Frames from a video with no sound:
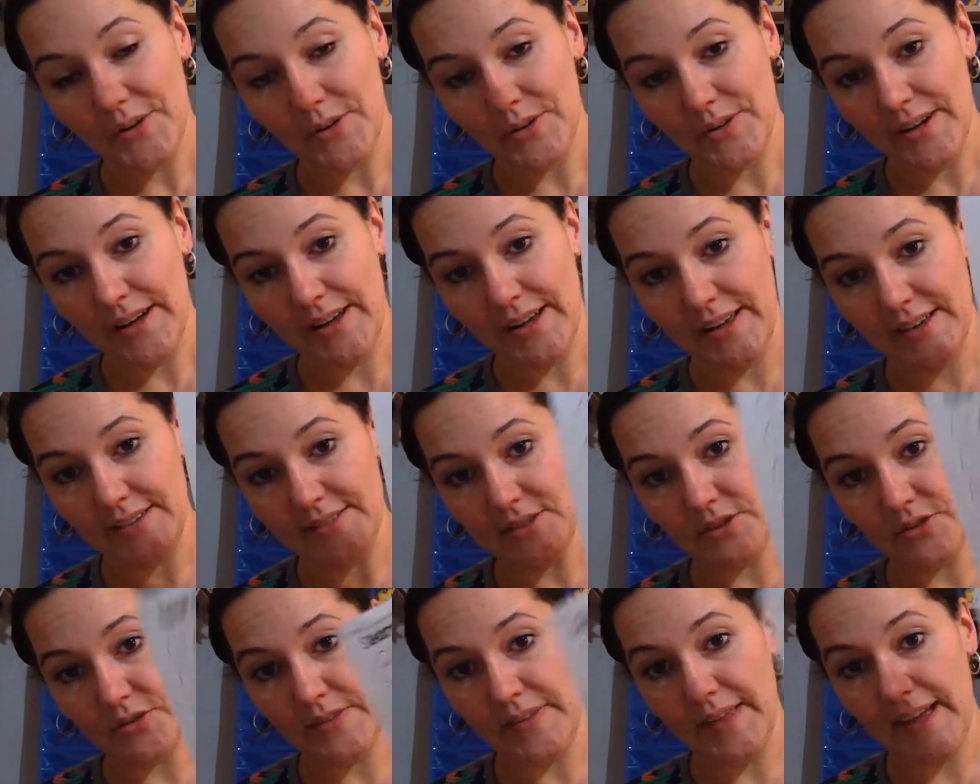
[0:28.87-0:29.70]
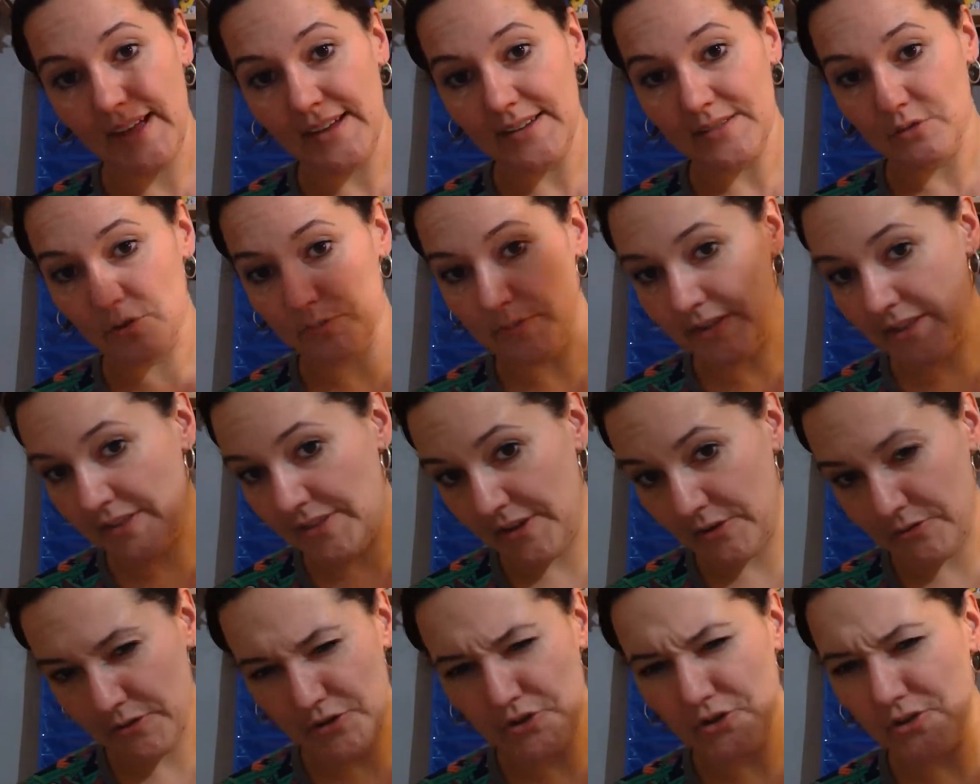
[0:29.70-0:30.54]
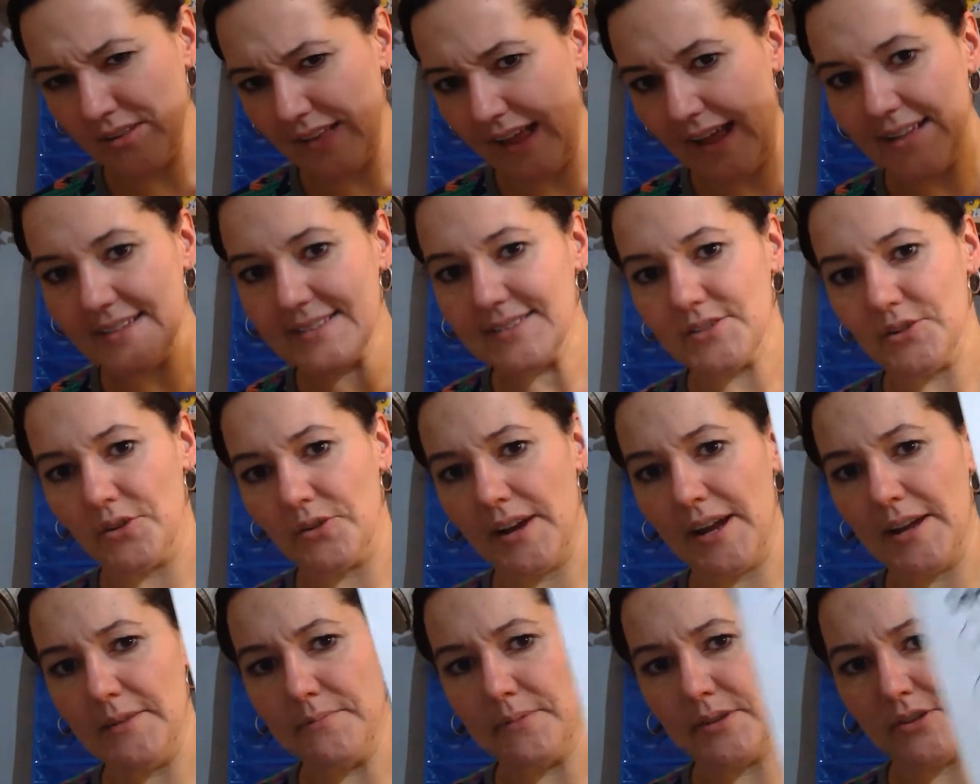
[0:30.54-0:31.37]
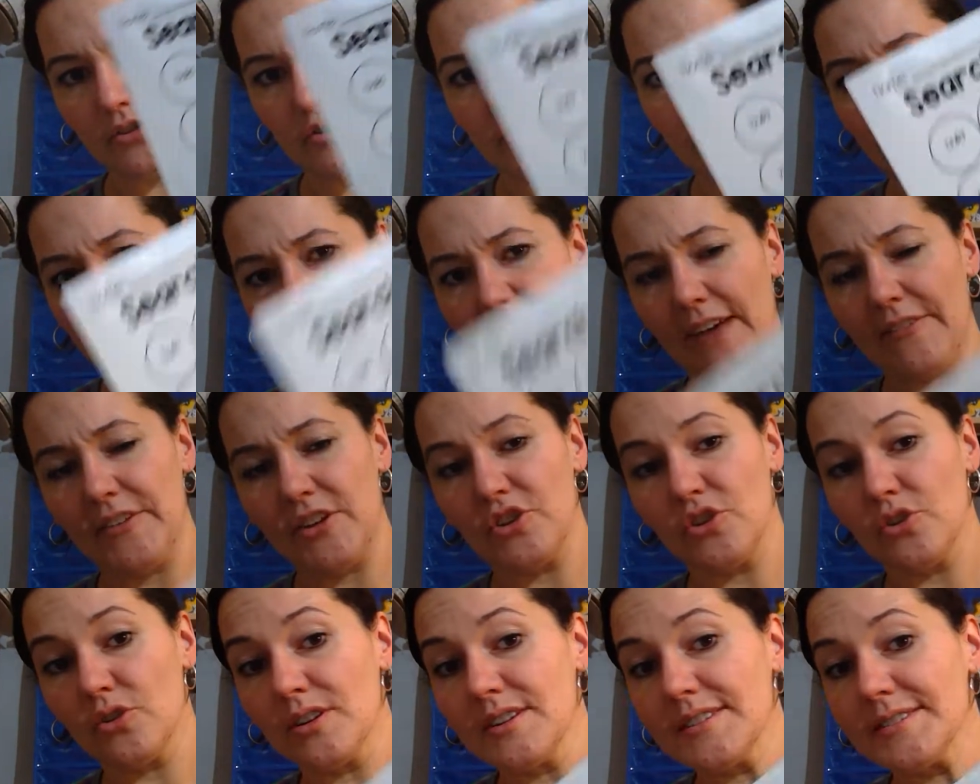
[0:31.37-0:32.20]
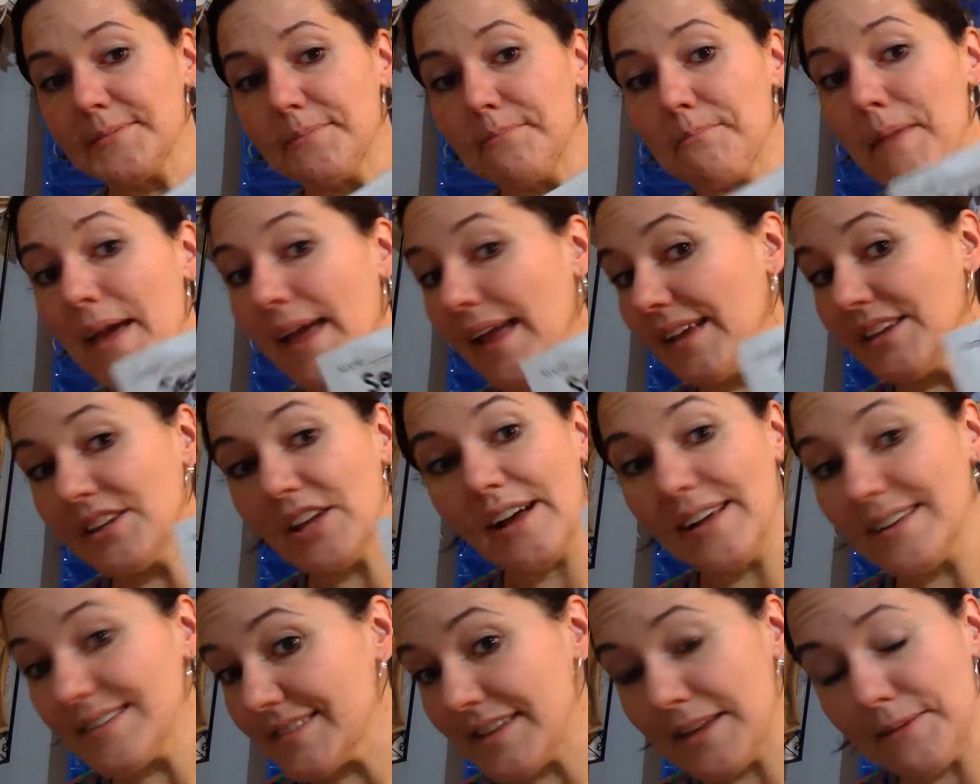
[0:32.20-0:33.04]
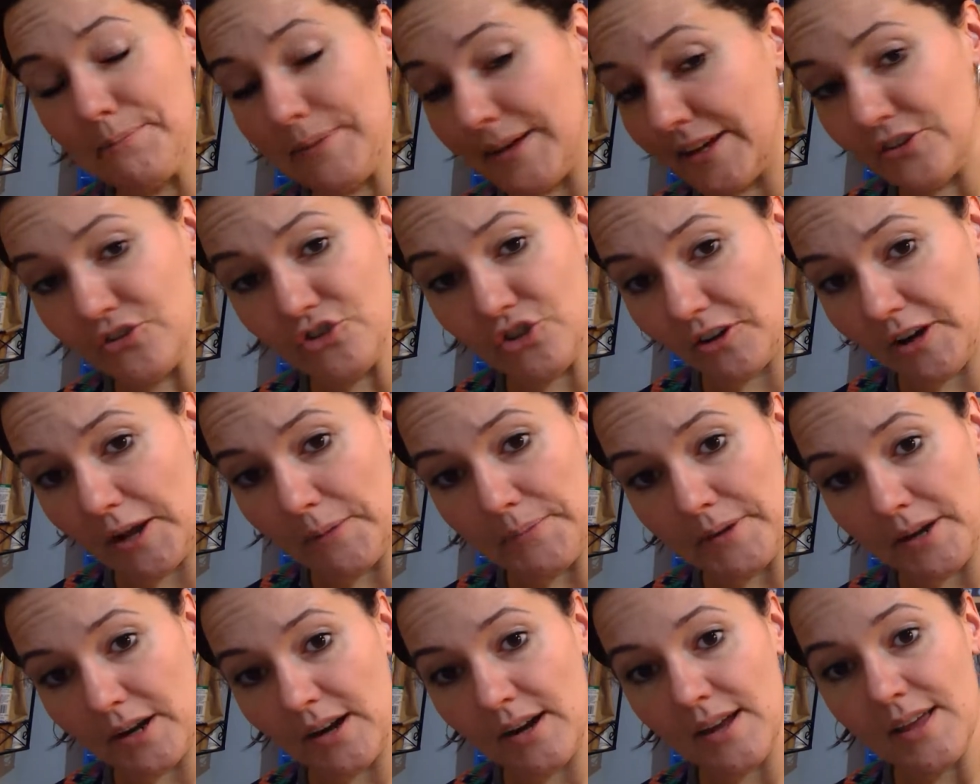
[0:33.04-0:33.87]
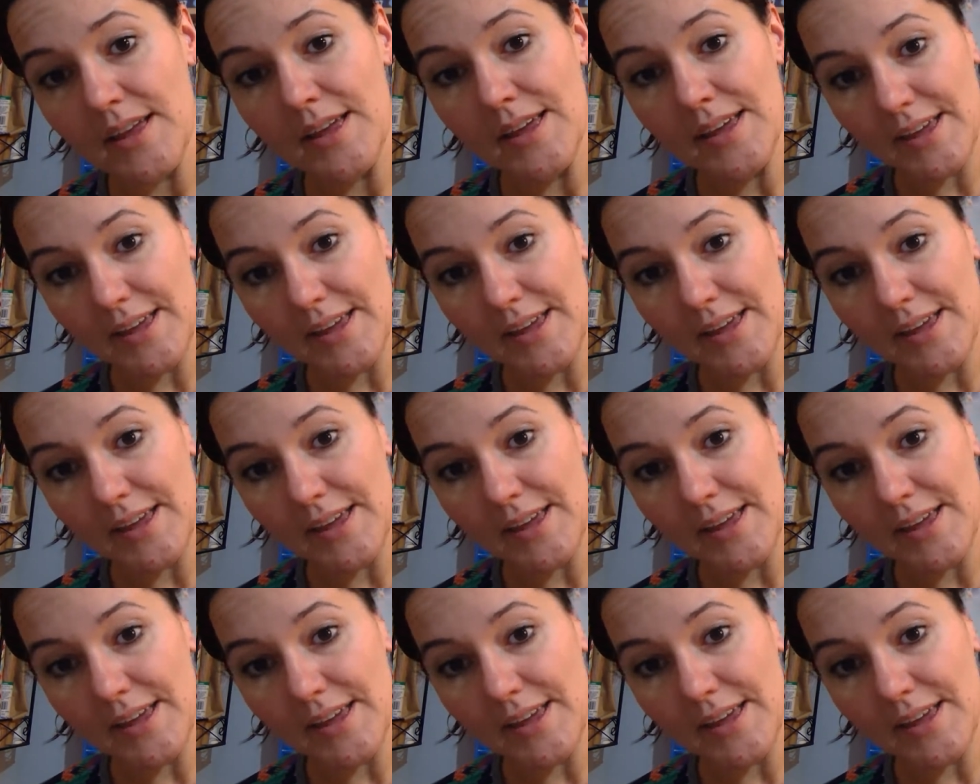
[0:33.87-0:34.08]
Okay, so that will be the thing we do last, all right? But you should have it. Yours may not say picture up here.